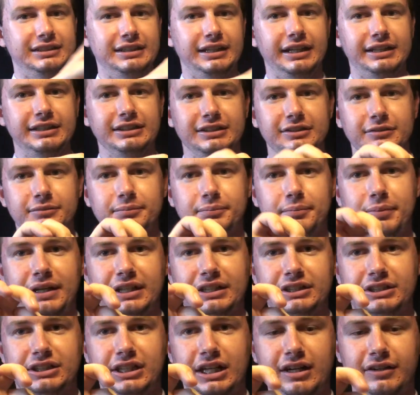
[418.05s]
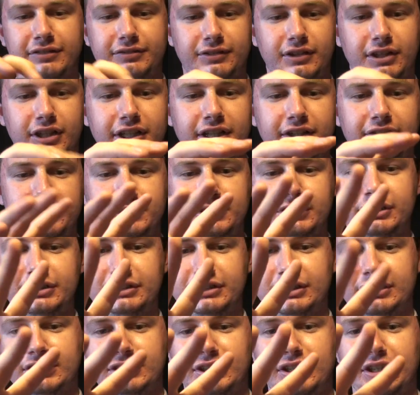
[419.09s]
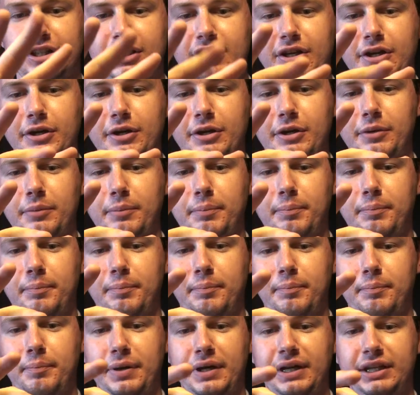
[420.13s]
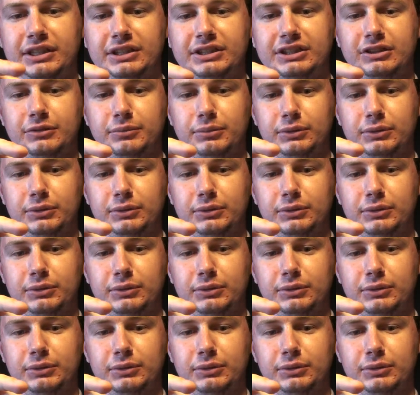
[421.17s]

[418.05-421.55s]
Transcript: And you can pinch it off. All you have to do is pinch the